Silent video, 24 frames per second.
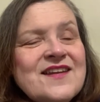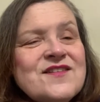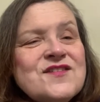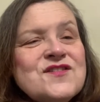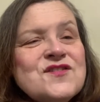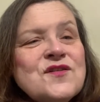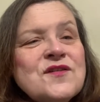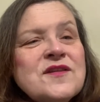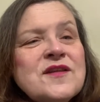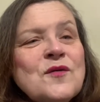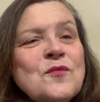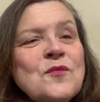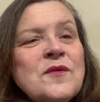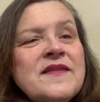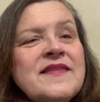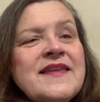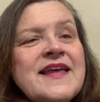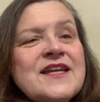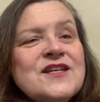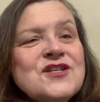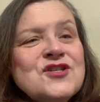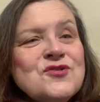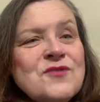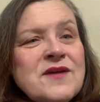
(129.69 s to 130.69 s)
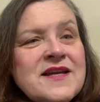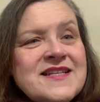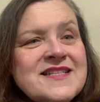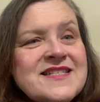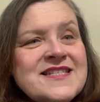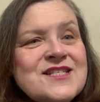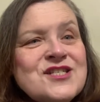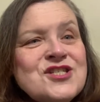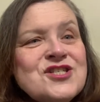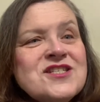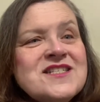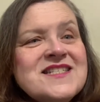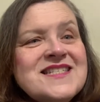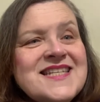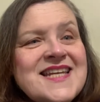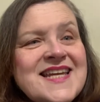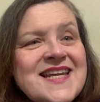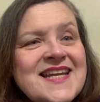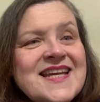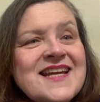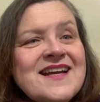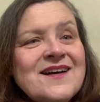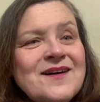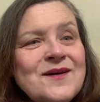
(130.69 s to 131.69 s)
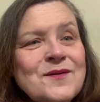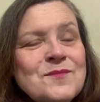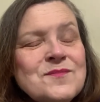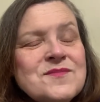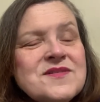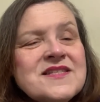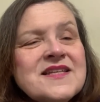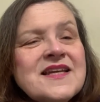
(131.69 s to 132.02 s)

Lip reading: so that when that transition day comes